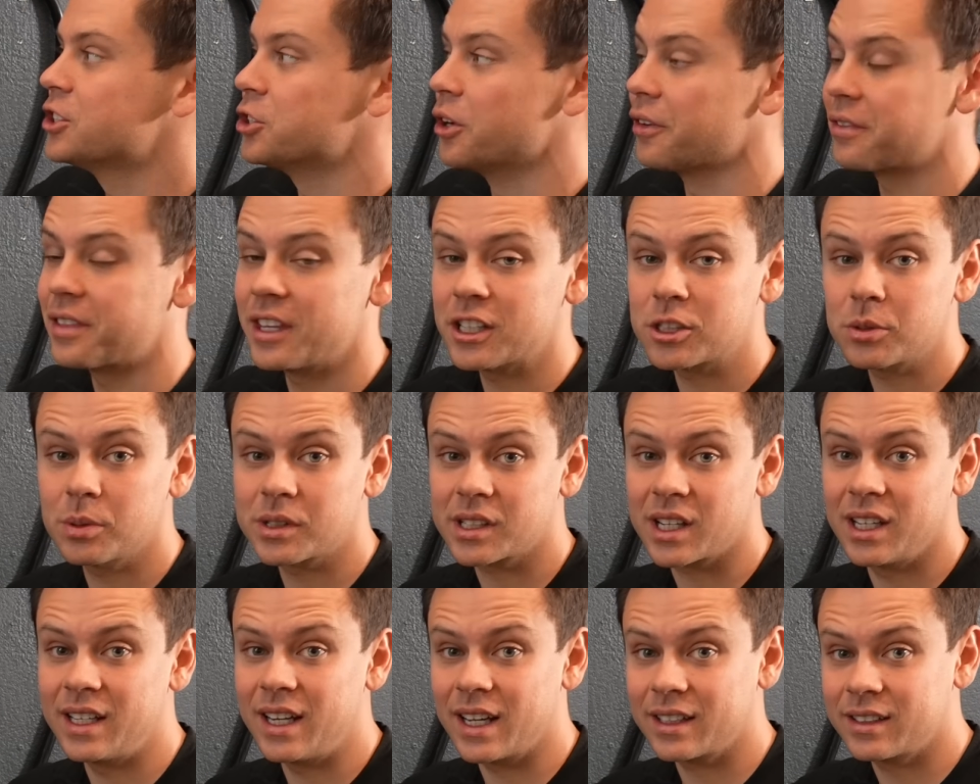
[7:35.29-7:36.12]
So if this was
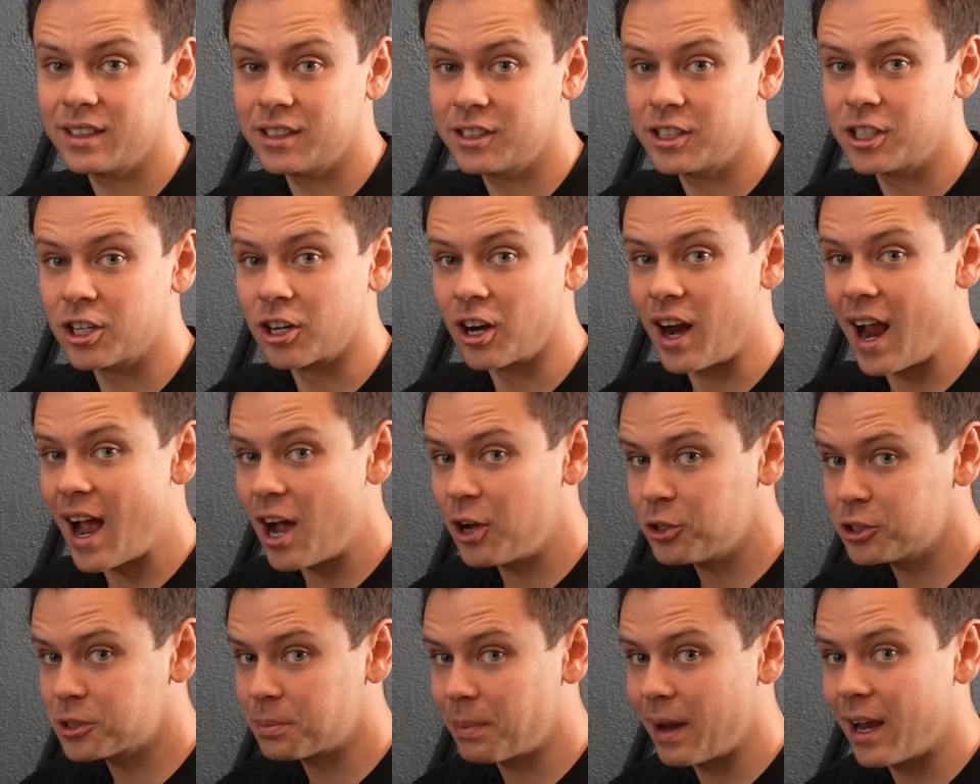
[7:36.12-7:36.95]
connected to your
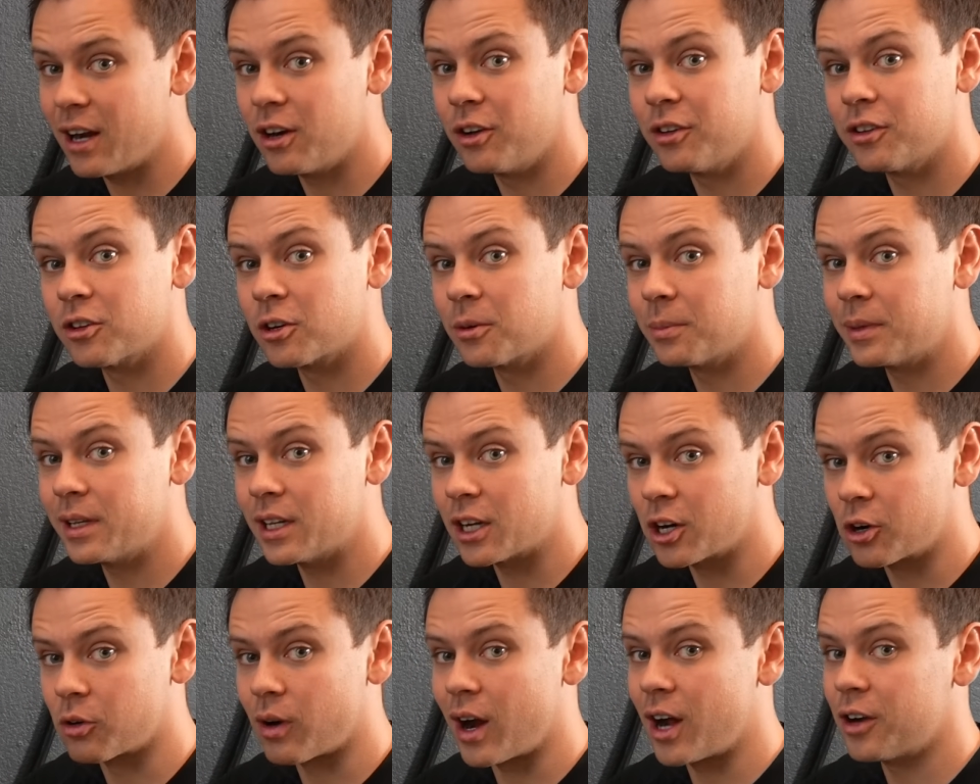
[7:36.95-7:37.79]
house panel, there would be
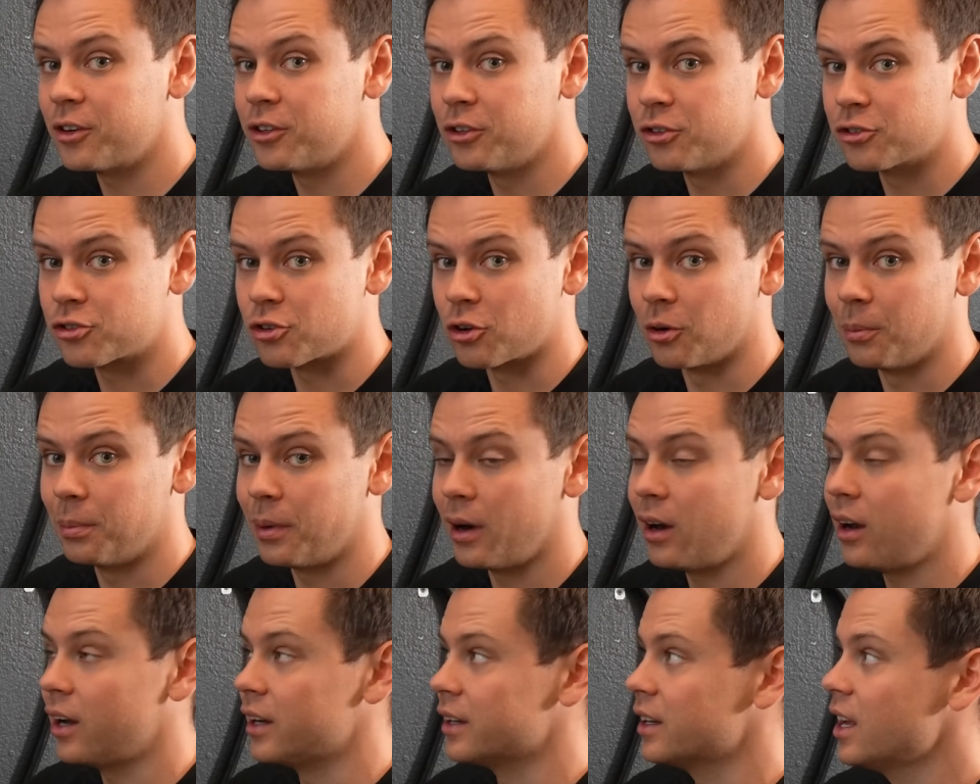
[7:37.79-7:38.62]
a ground neutral
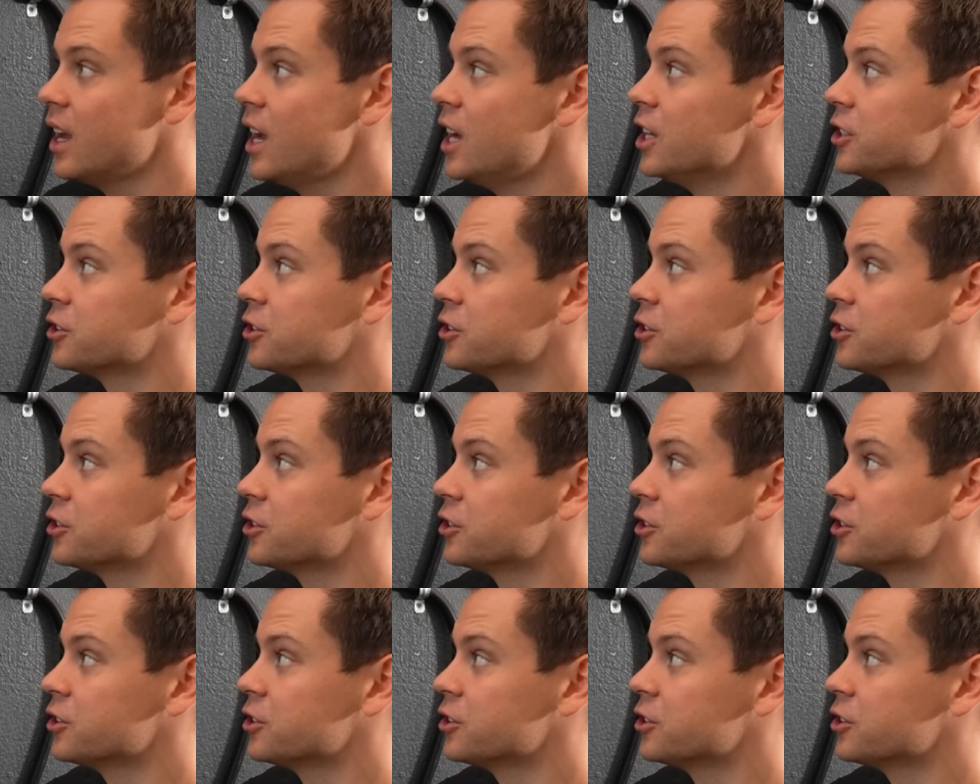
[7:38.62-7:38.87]
bond.